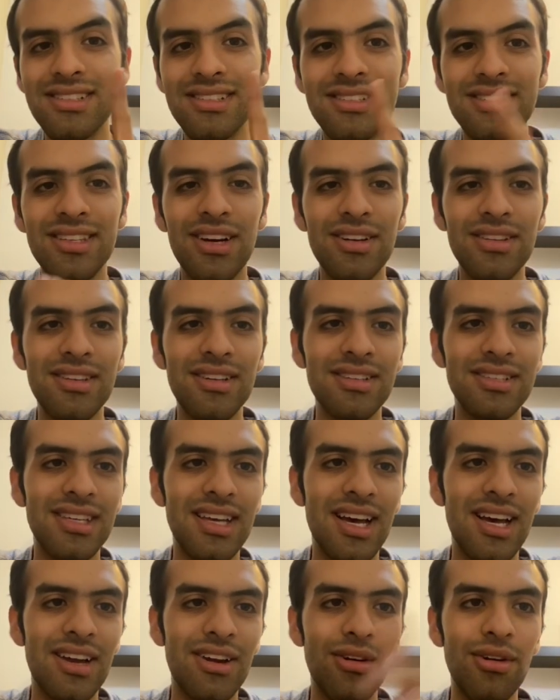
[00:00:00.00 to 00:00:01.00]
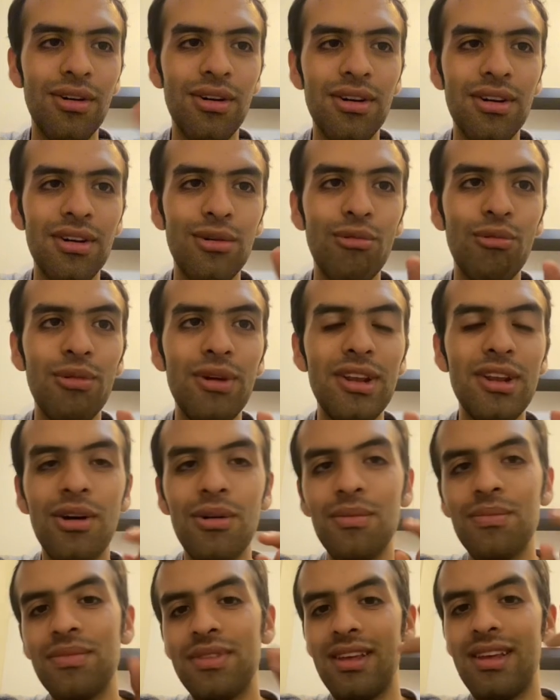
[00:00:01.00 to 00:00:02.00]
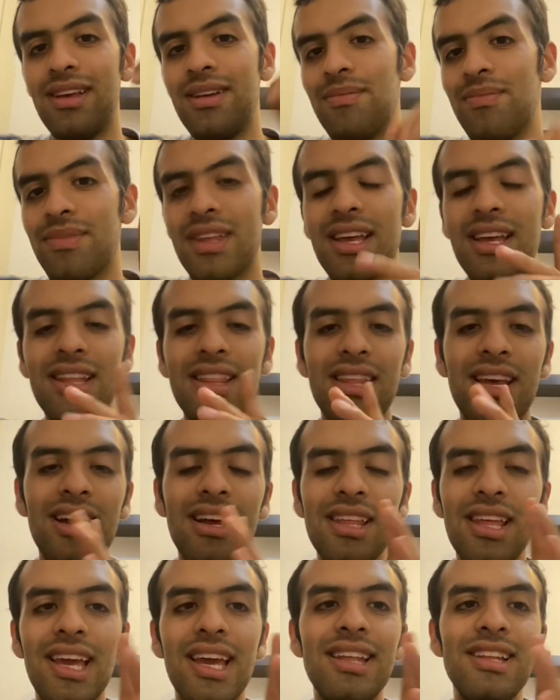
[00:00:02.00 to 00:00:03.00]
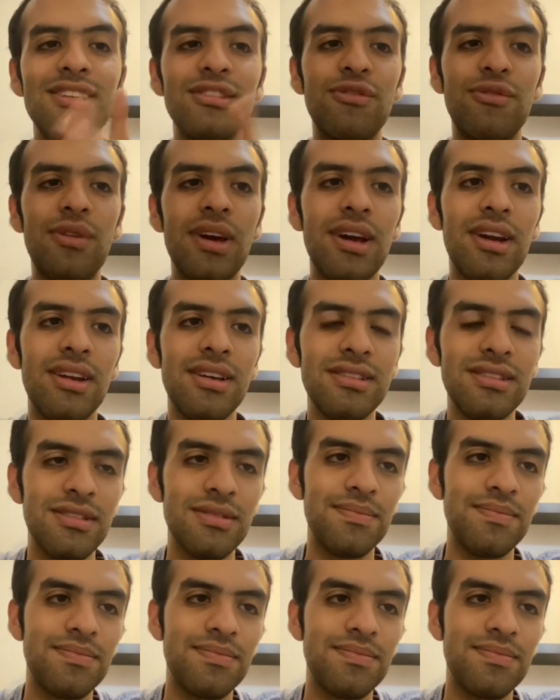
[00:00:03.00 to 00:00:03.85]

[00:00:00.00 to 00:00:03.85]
starters are gone. We know the card in hand is Fragrance.